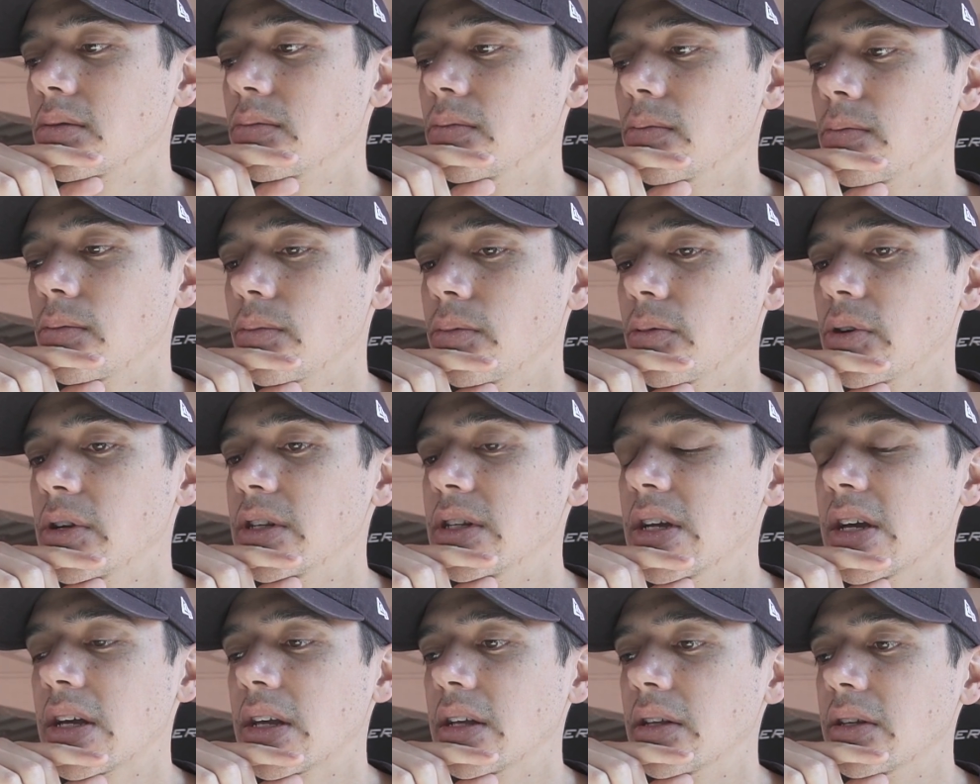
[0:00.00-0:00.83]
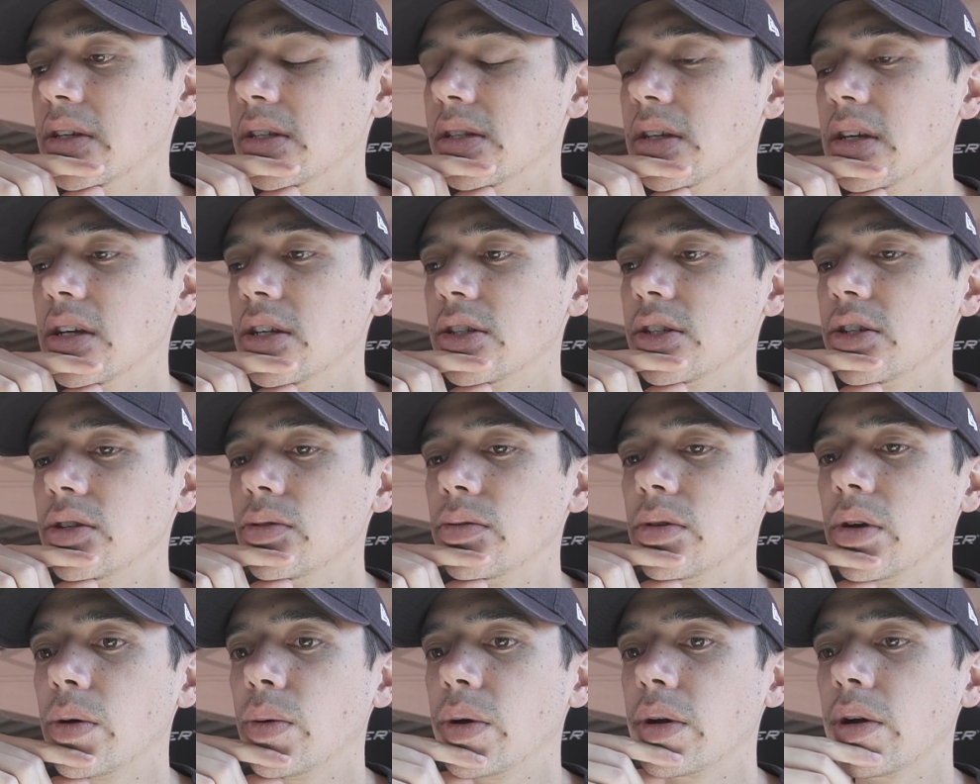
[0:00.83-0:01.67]
ridiculous
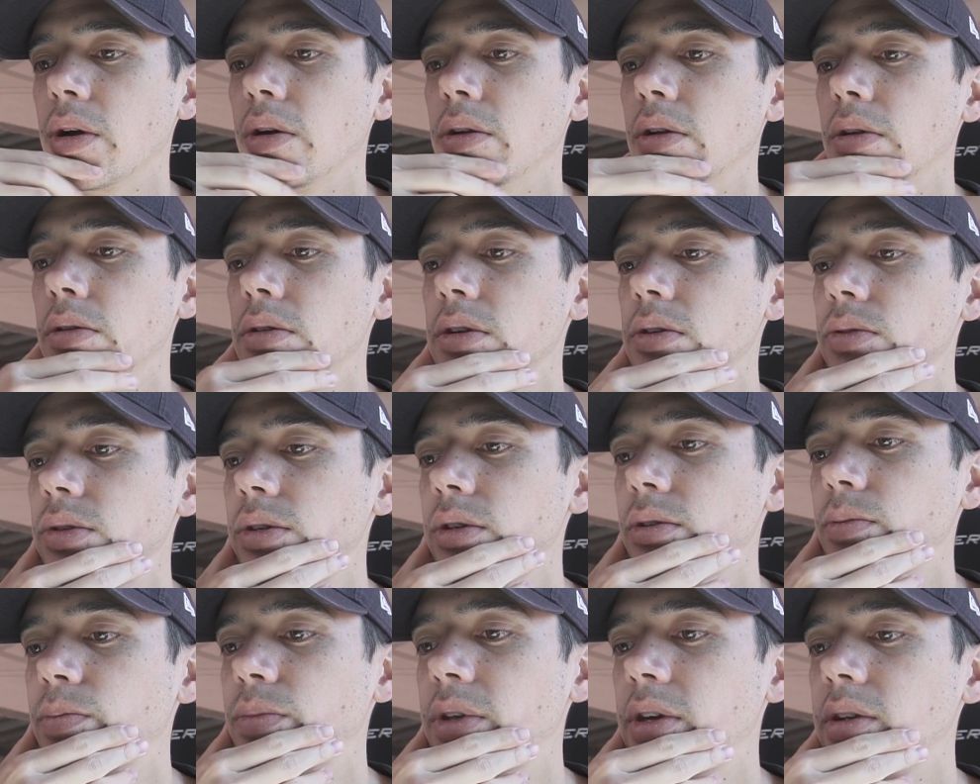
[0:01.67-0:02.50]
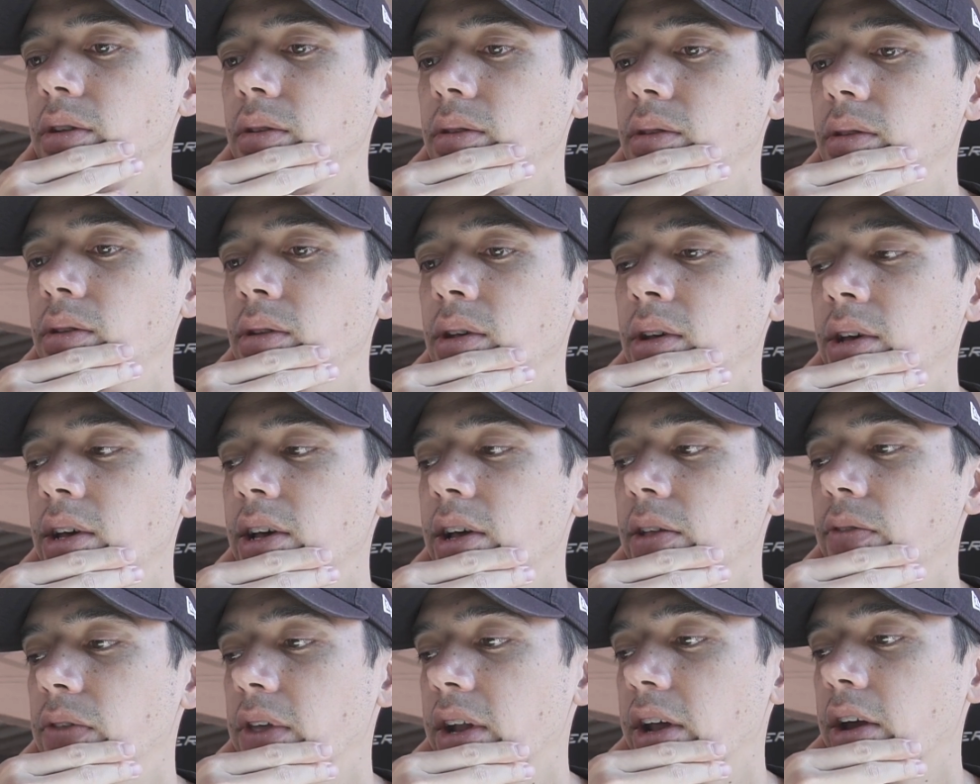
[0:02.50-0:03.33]
issue going on YouTube
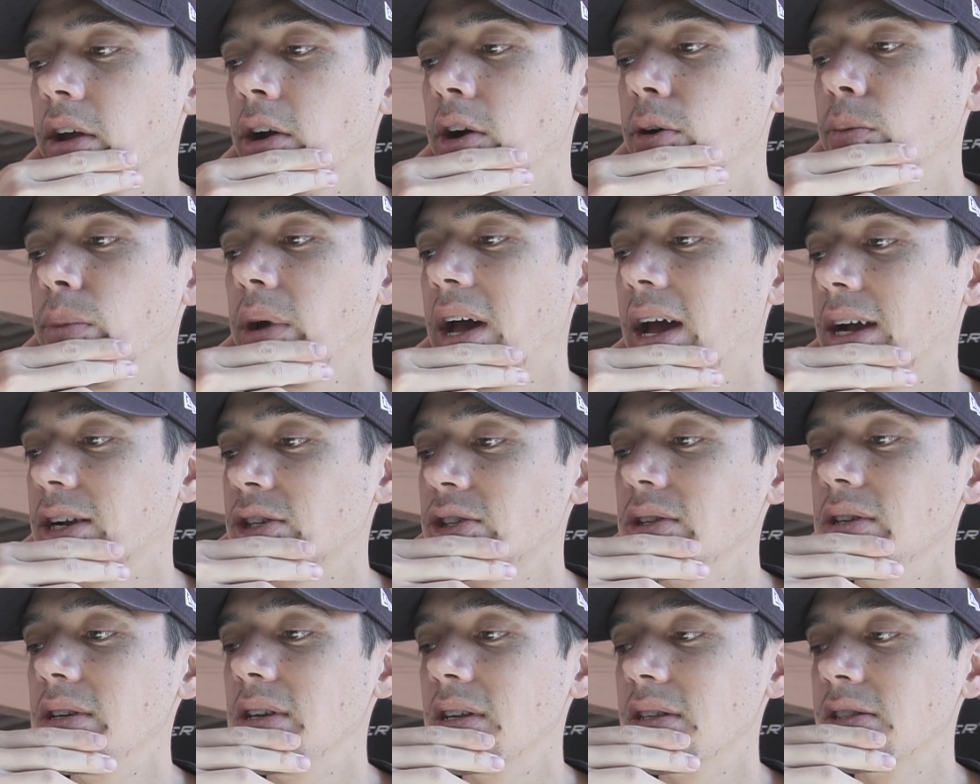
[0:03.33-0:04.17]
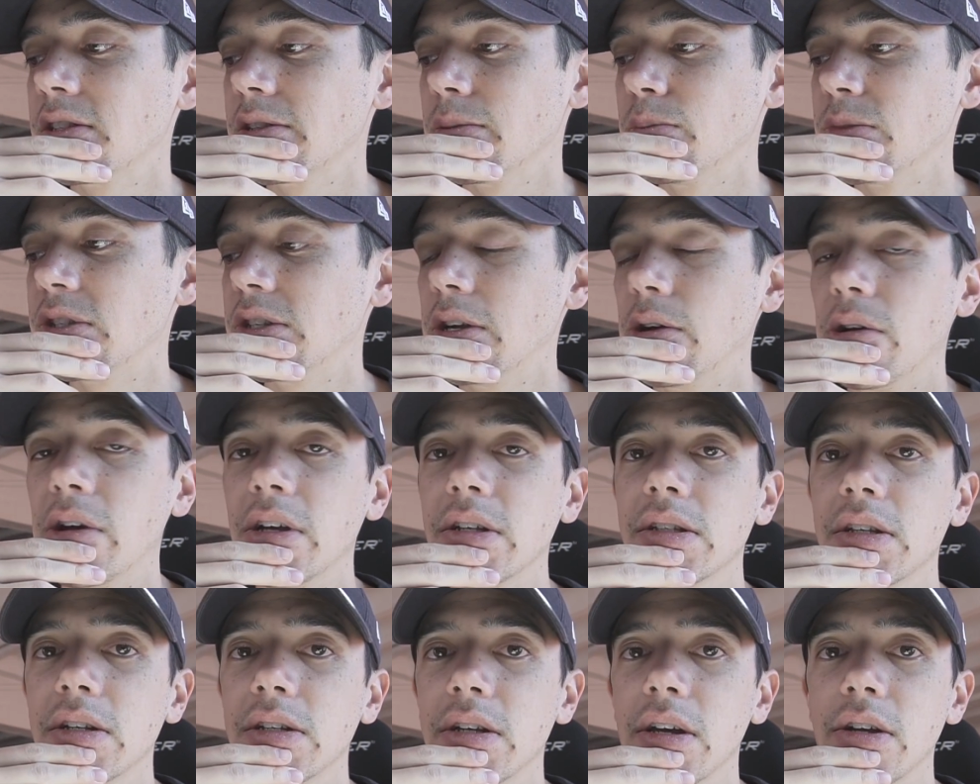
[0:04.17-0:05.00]
that I hope actually gets some
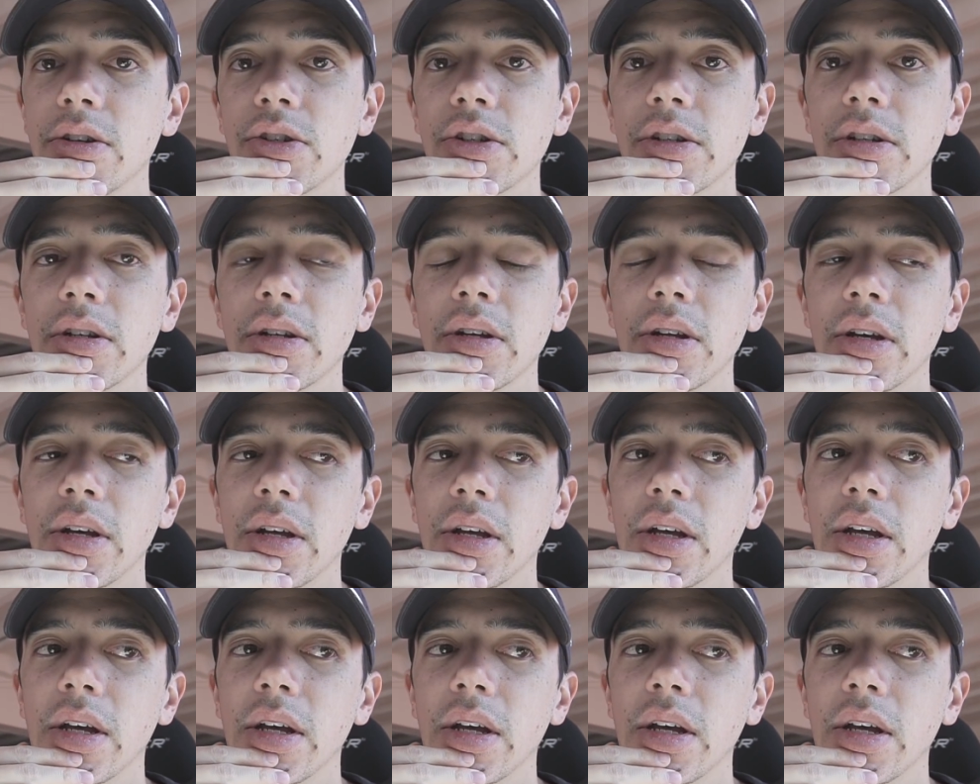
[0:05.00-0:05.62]
serious attention